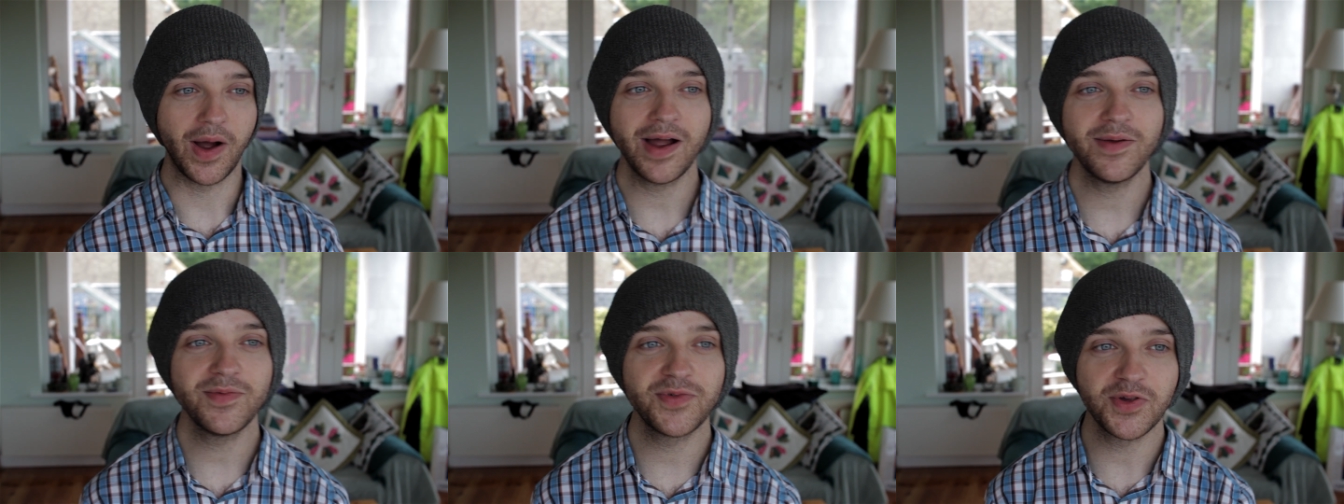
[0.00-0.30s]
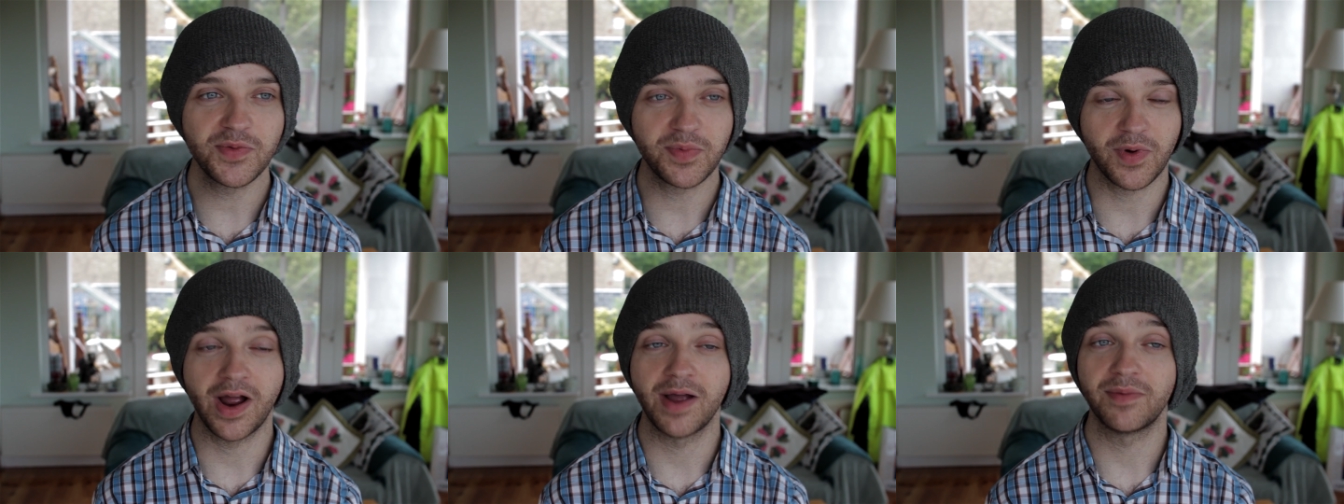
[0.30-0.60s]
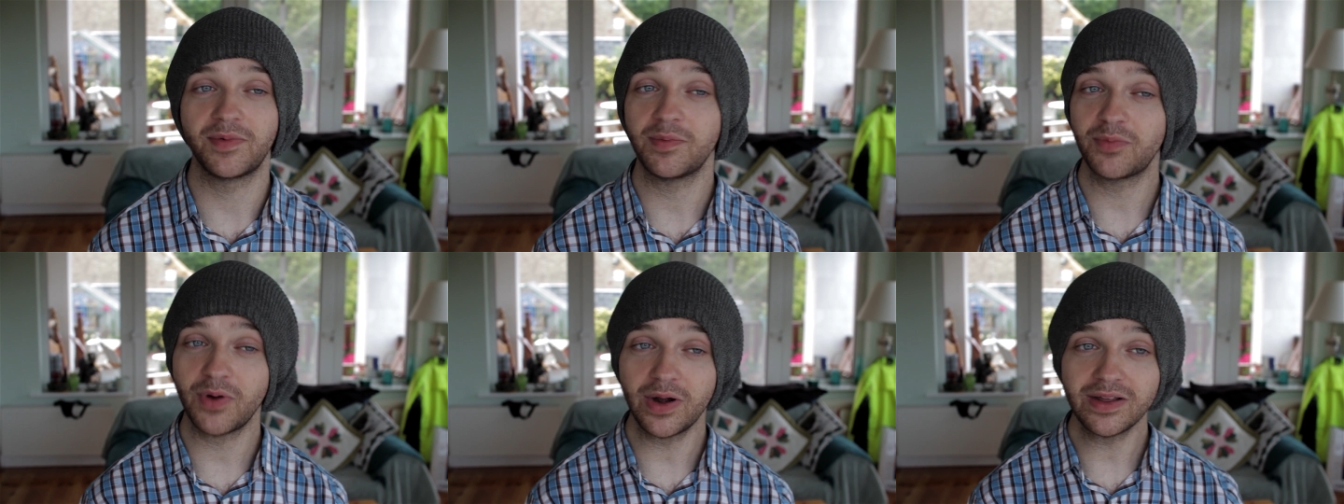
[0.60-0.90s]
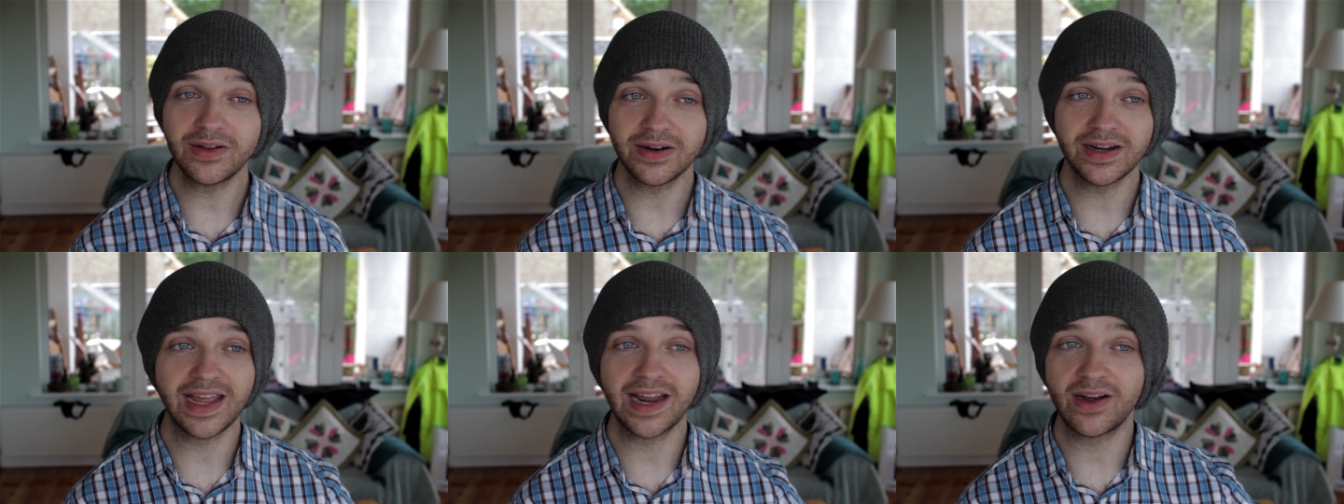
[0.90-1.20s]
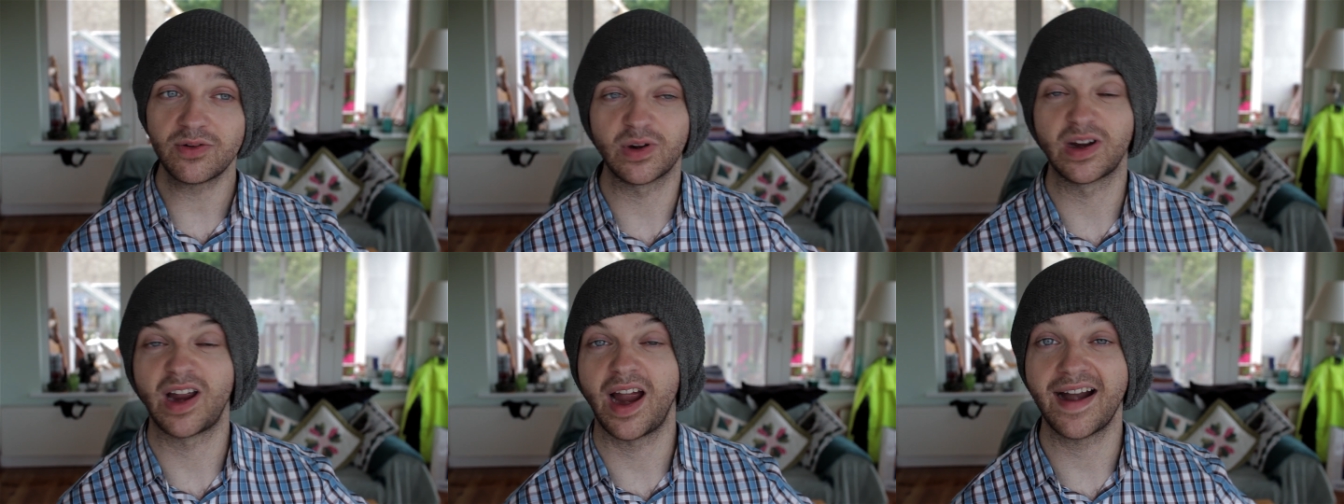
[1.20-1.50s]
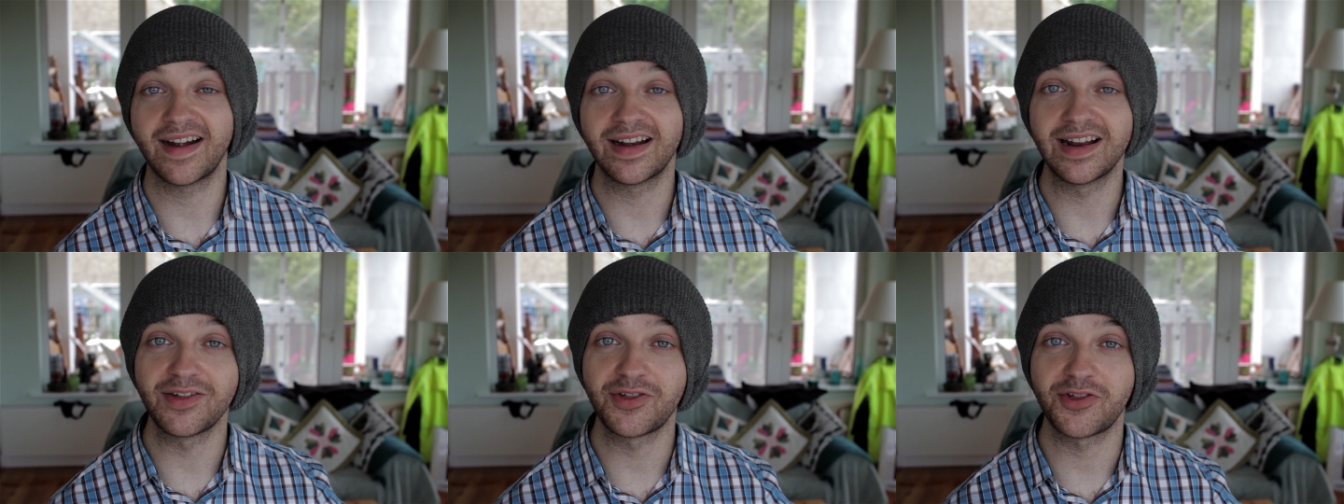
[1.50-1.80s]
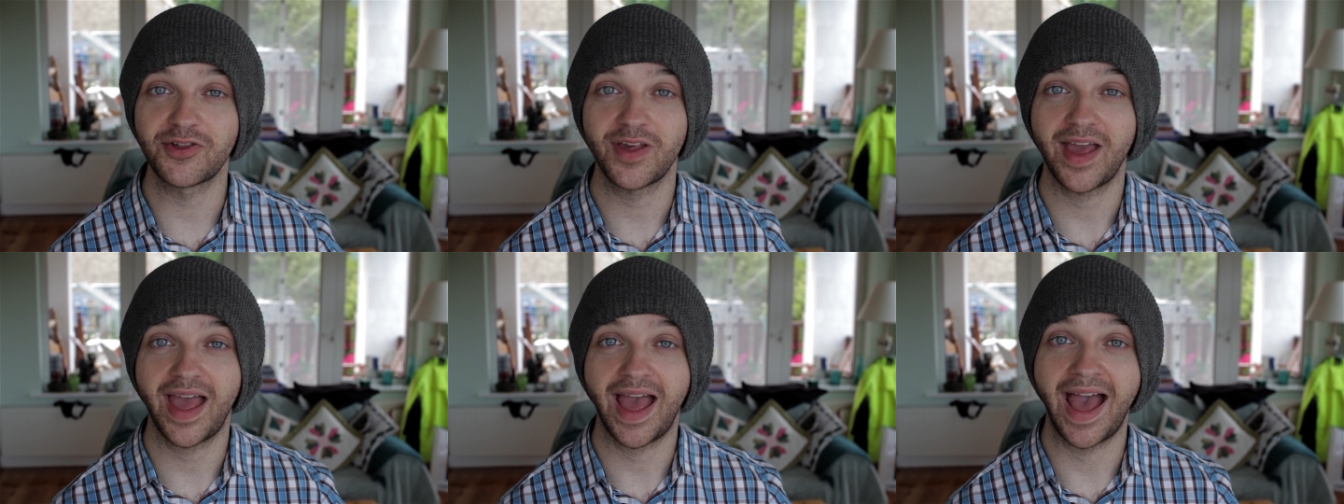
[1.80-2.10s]
I'm super hyped. I'm probably going to get it
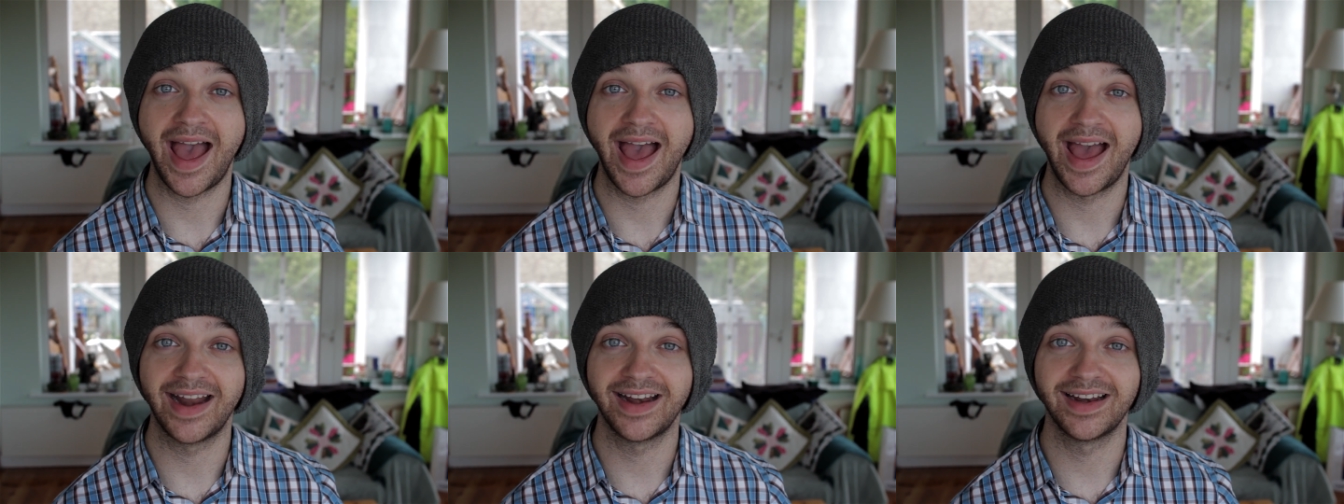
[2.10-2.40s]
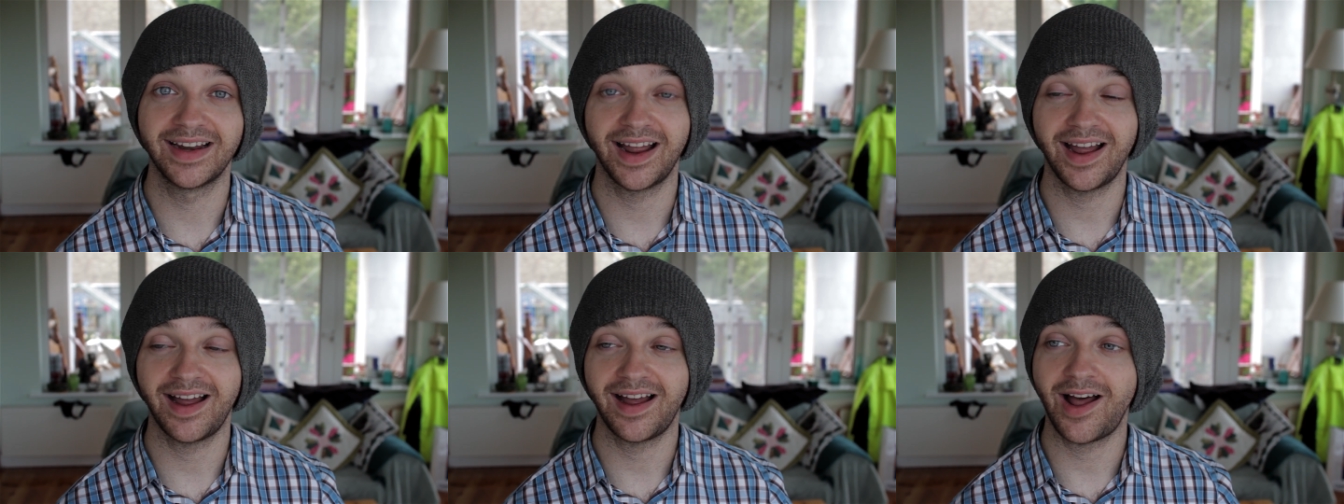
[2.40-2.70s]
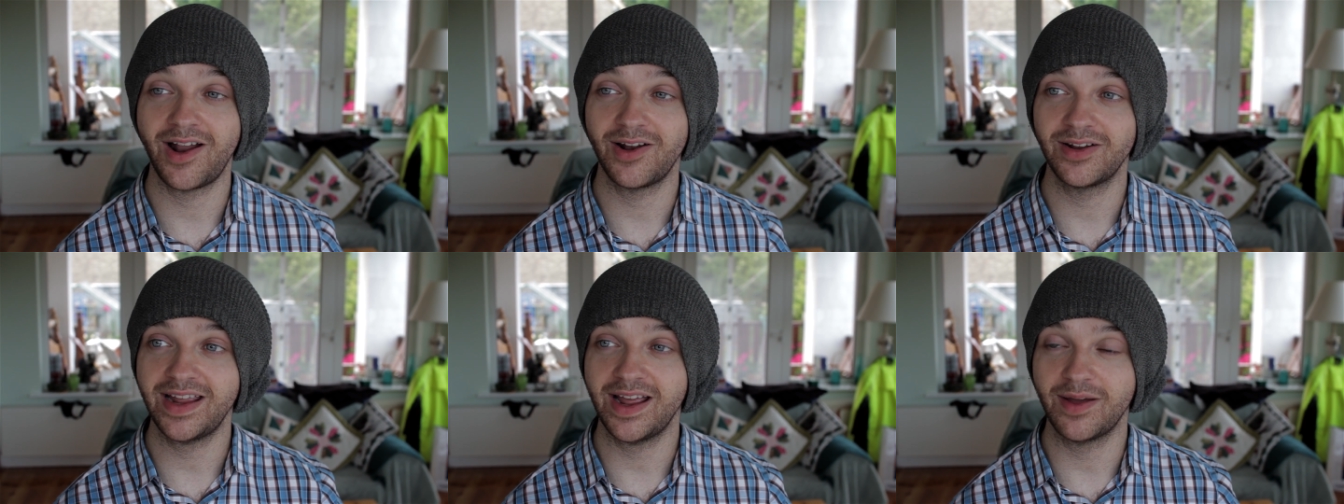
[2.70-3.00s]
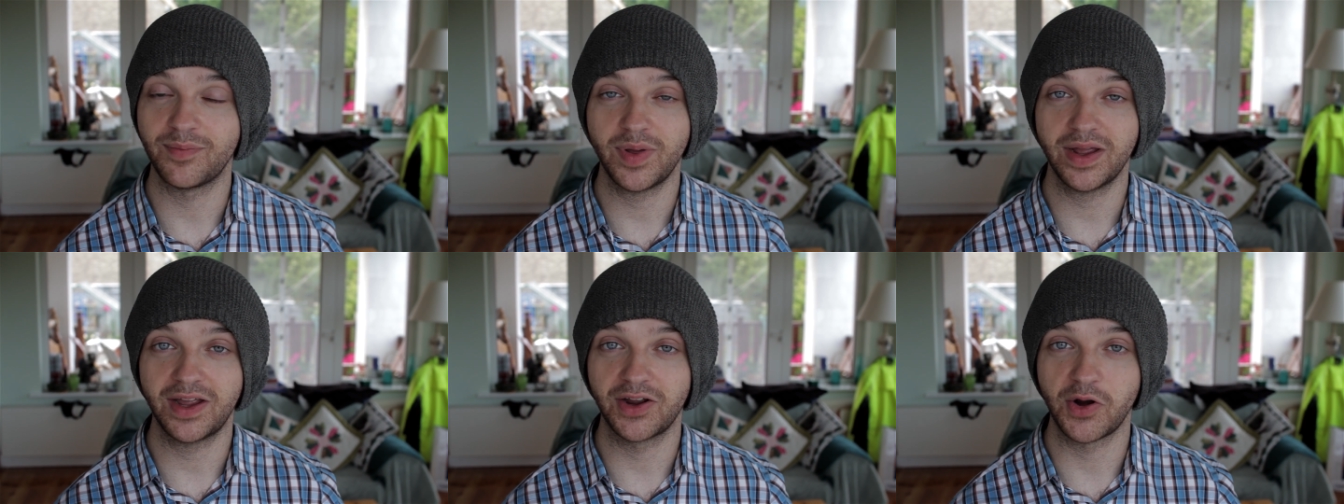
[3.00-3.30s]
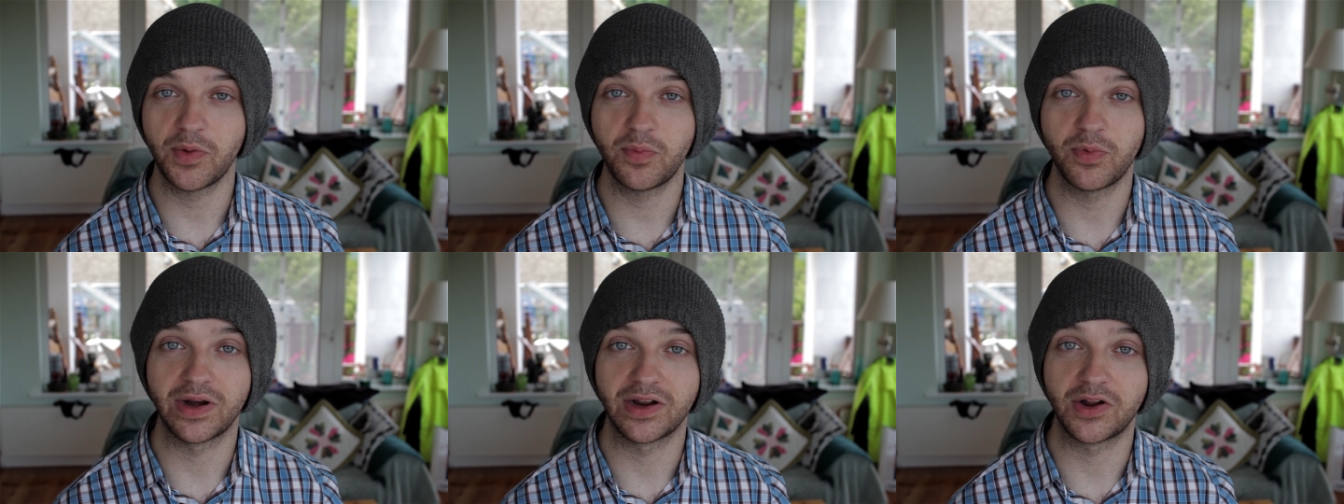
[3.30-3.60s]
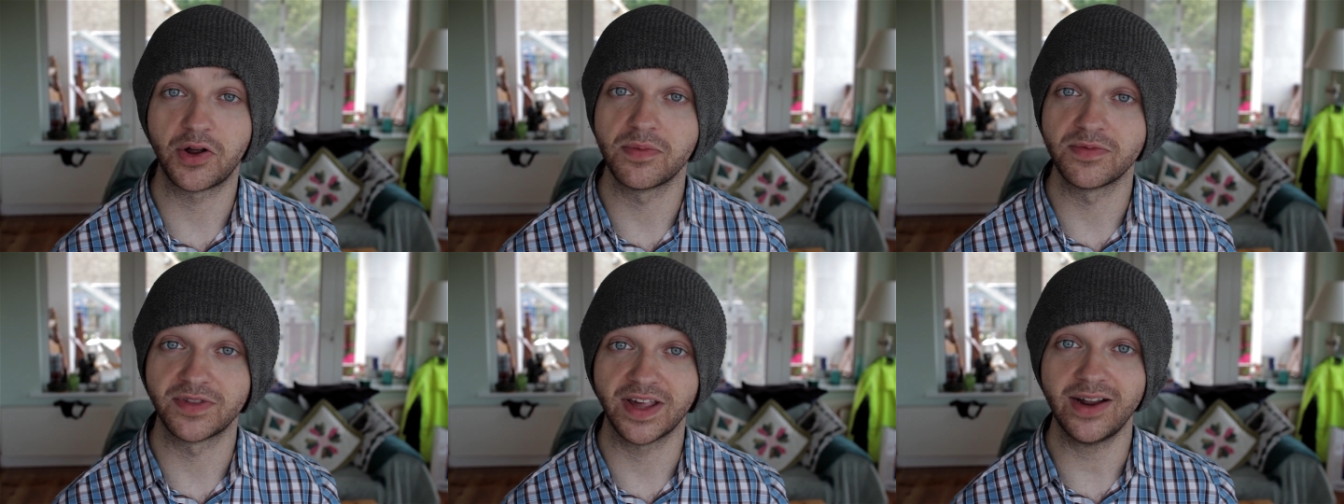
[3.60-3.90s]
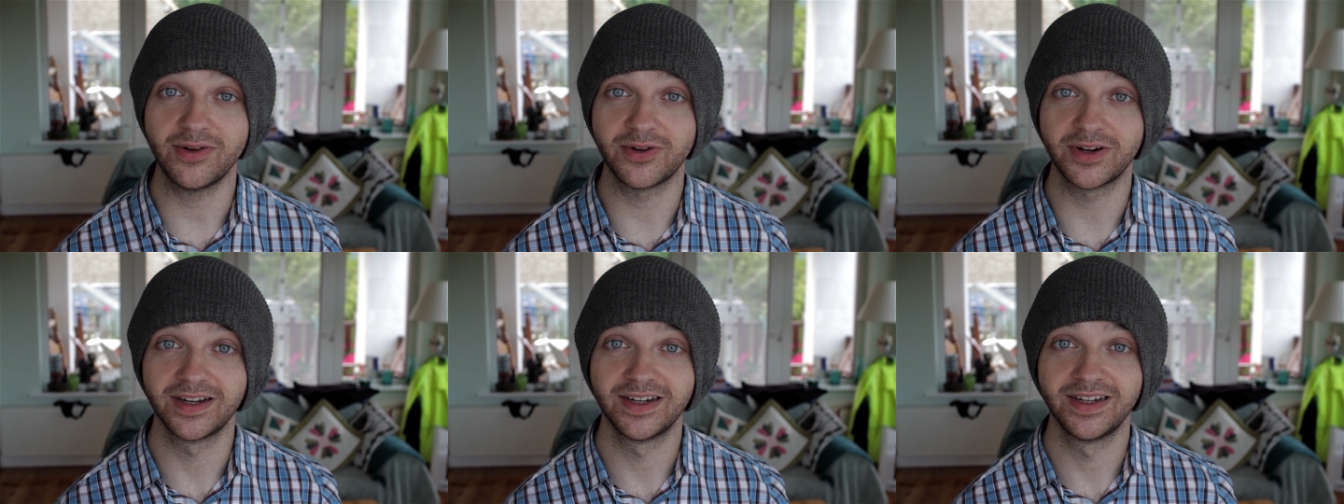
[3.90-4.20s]
regardless, and I'll pick it up when it comes
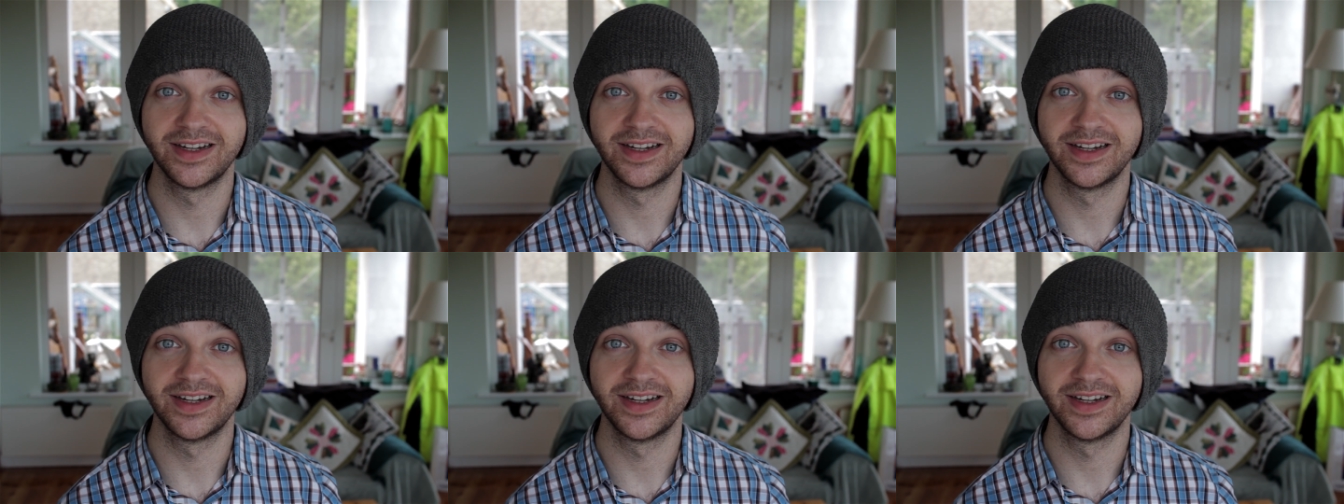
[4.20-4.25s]
out.